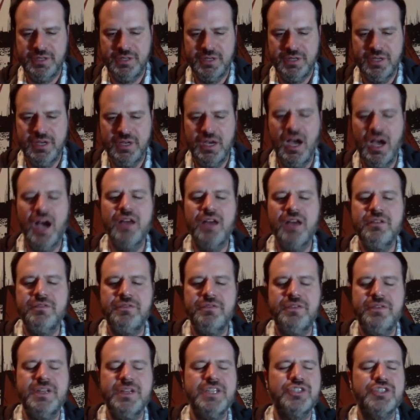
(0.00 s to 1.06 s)

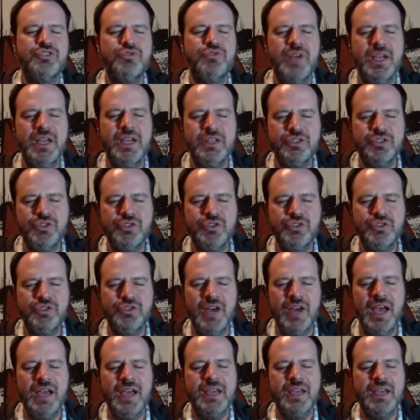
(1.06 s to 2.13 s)
unfinished rail
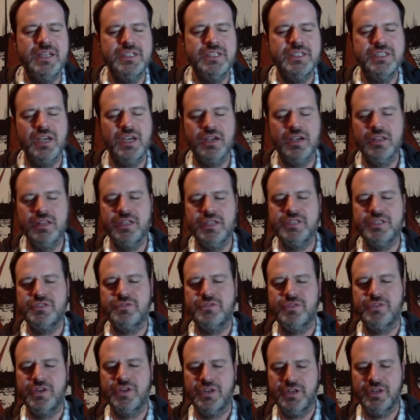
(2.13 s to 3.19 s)
track in Douglas
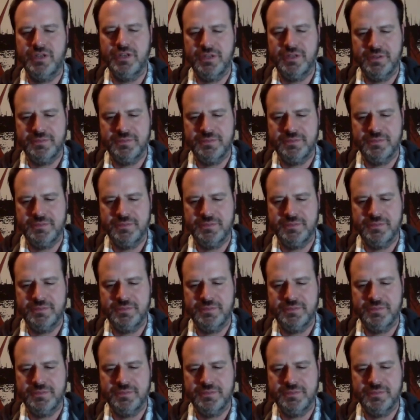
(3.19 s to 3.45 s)
fir,